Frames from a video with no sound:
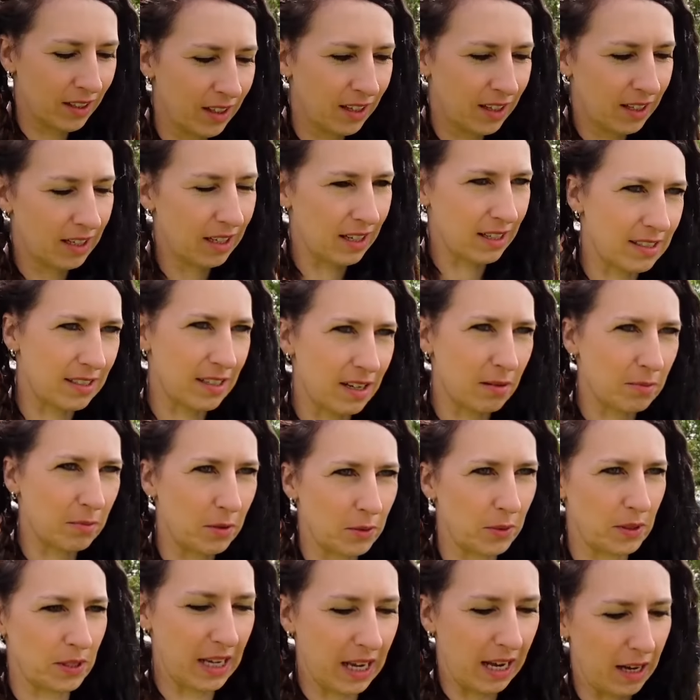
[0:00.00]
Last time it
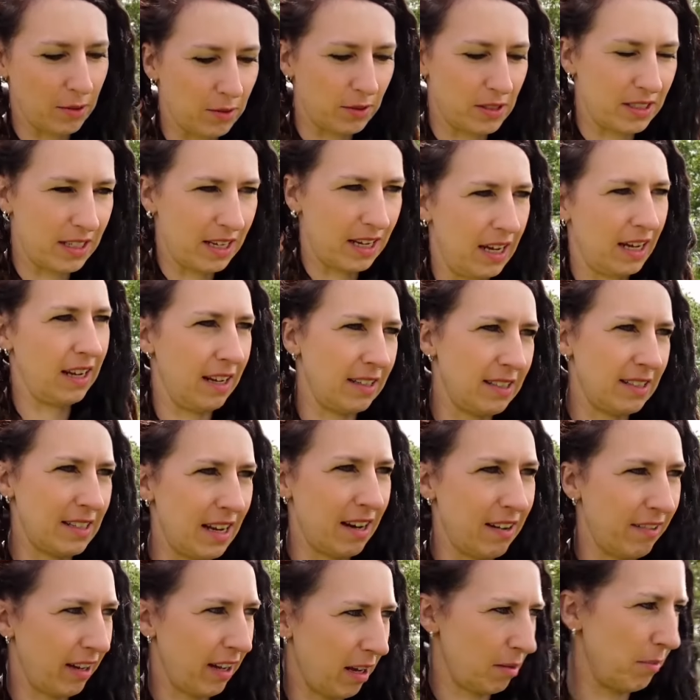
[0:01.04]
was cows
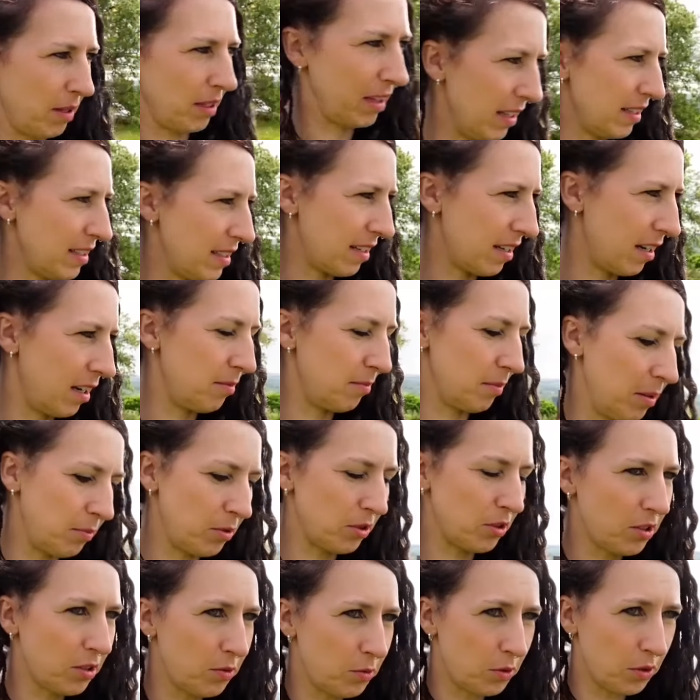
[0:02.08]
staring at me. This time I'm just
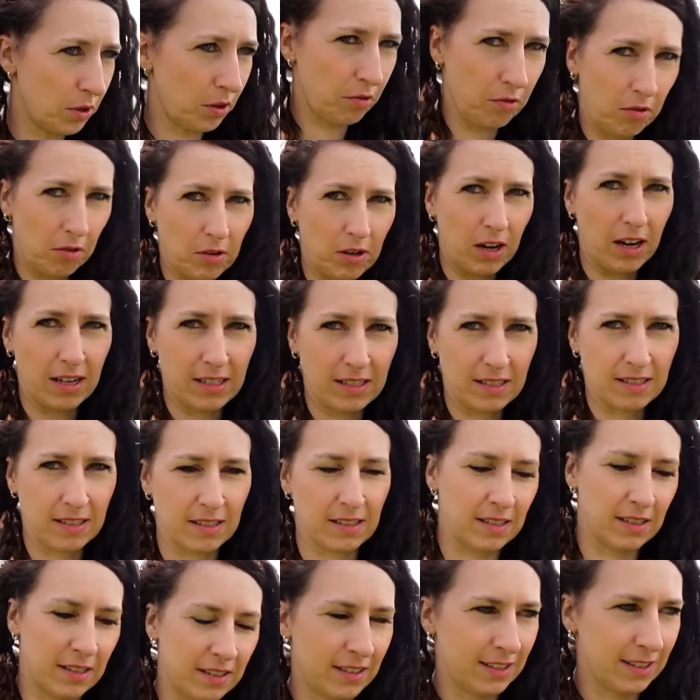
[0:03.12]
going to walk through, guys.
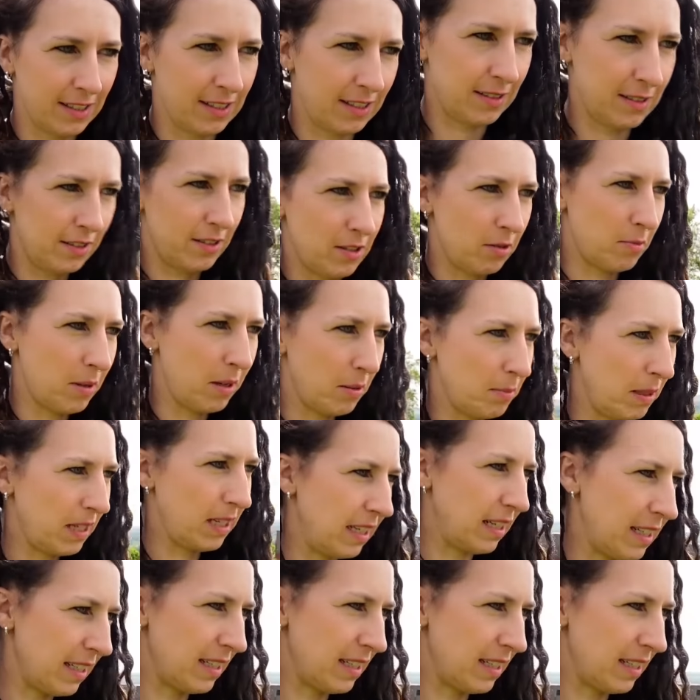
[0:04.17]
Don't mind me.